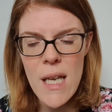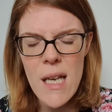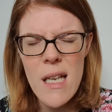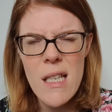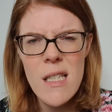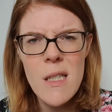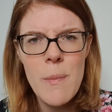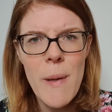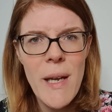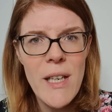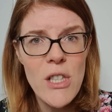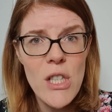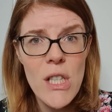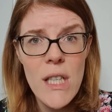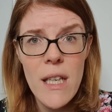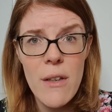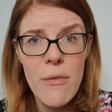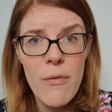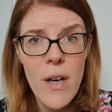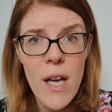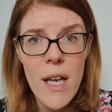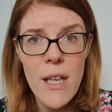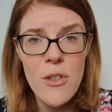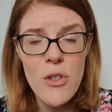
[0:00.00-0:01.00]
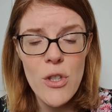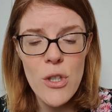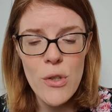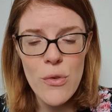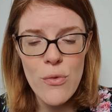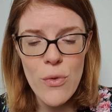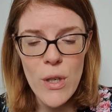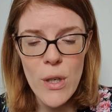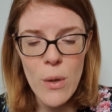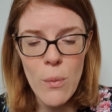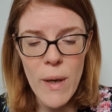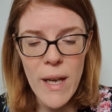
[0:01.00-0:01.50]
especially if I had just
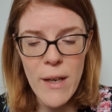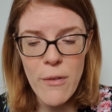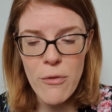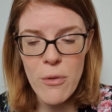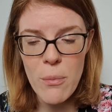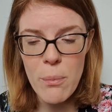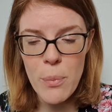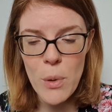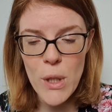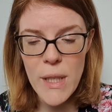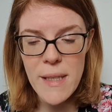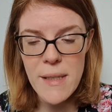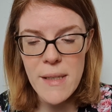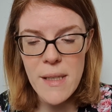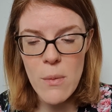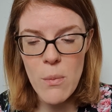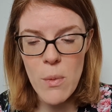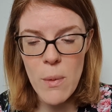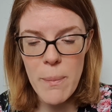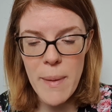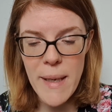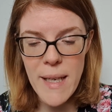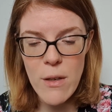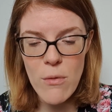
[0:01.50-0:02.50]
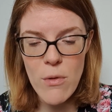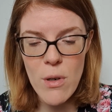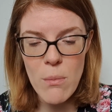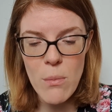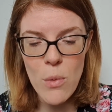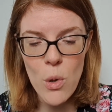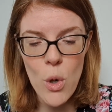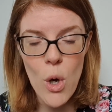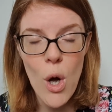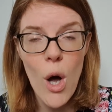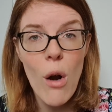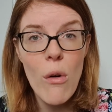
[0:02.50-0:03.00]
run away from bullies that were bigger and
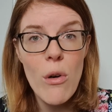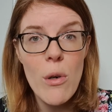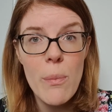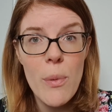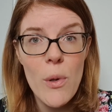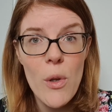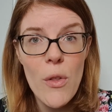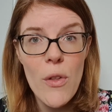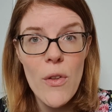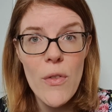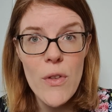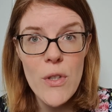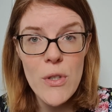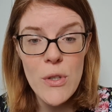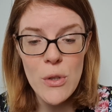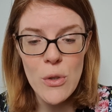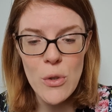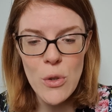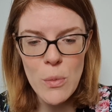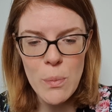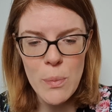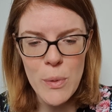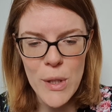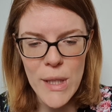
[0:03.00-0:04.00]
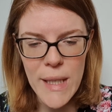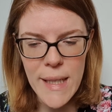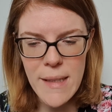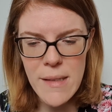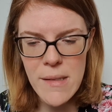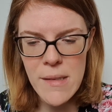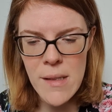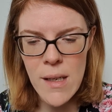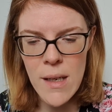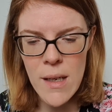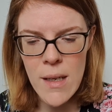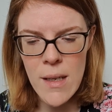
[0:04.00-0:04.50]
more horrible than the school
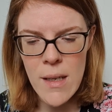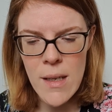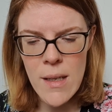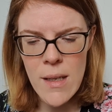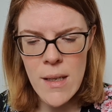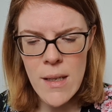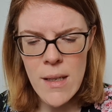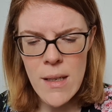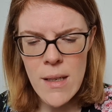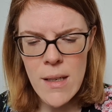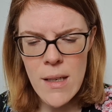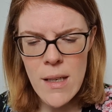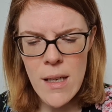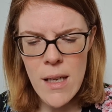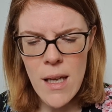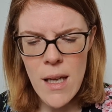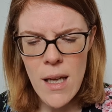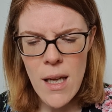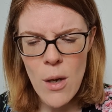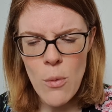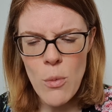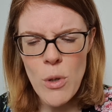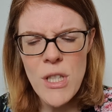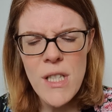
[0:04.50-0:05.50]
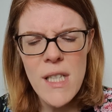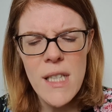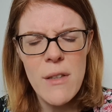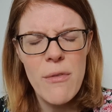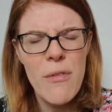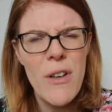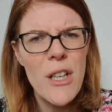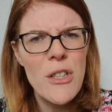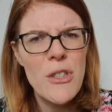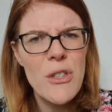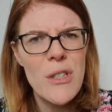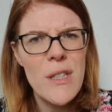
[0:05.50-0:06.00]
bullies. I wondered if
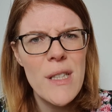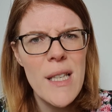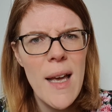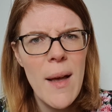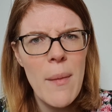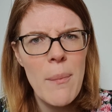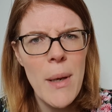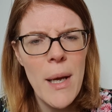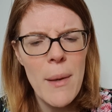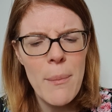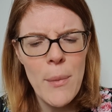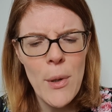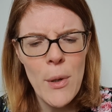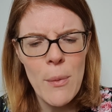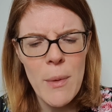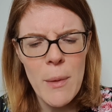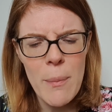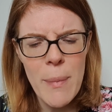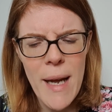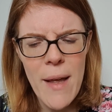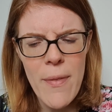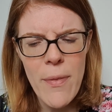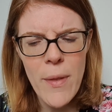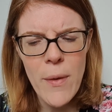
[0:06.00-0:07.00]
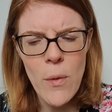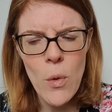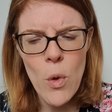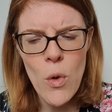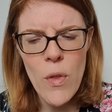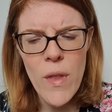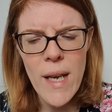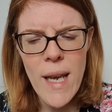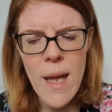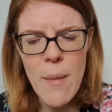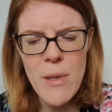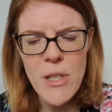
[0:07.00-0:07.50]
I should tell my mum about the, all
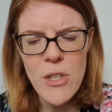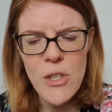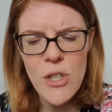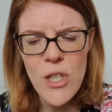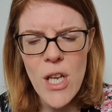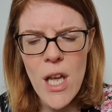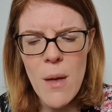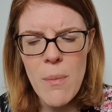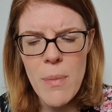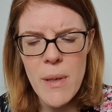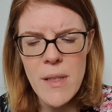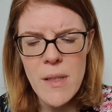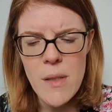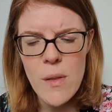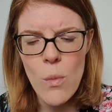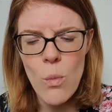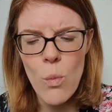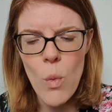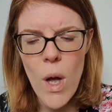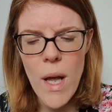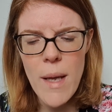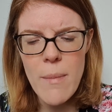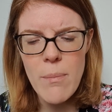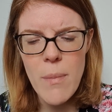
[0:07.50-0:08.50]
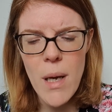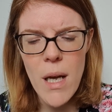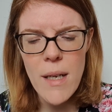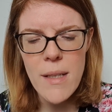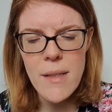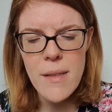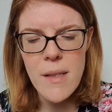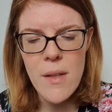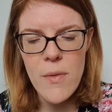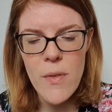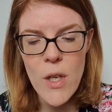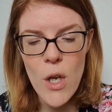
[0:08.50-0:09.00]
the lemon sherbets and white
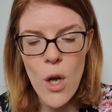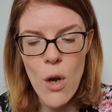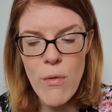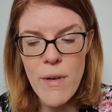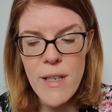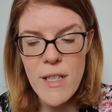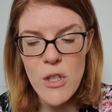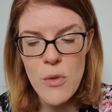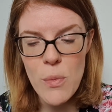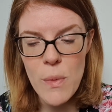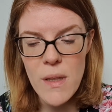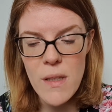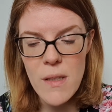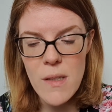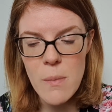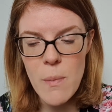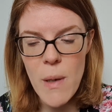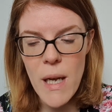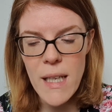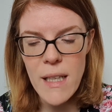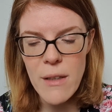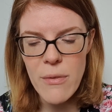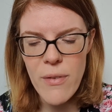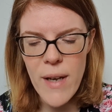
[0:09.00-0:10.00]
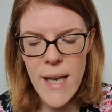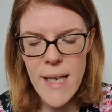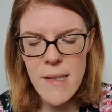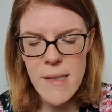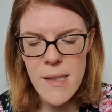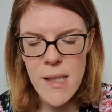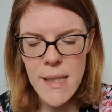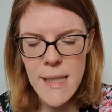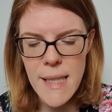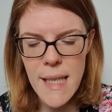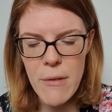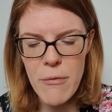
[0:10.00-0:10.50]
mice and the orange with the smiley face
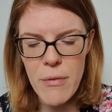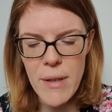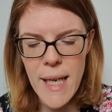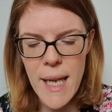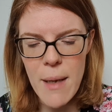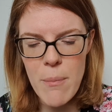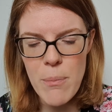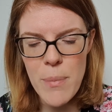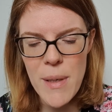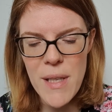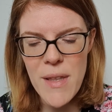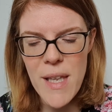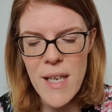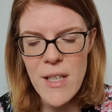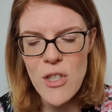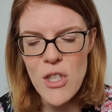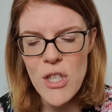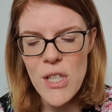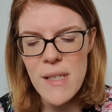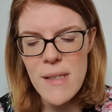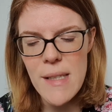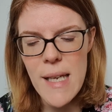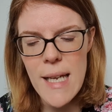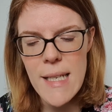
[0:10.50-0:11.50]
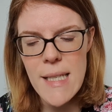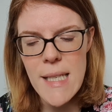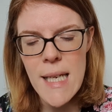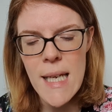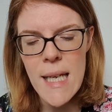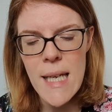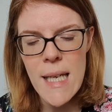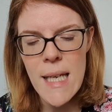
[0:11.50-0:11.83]
I'd given him, but then she said,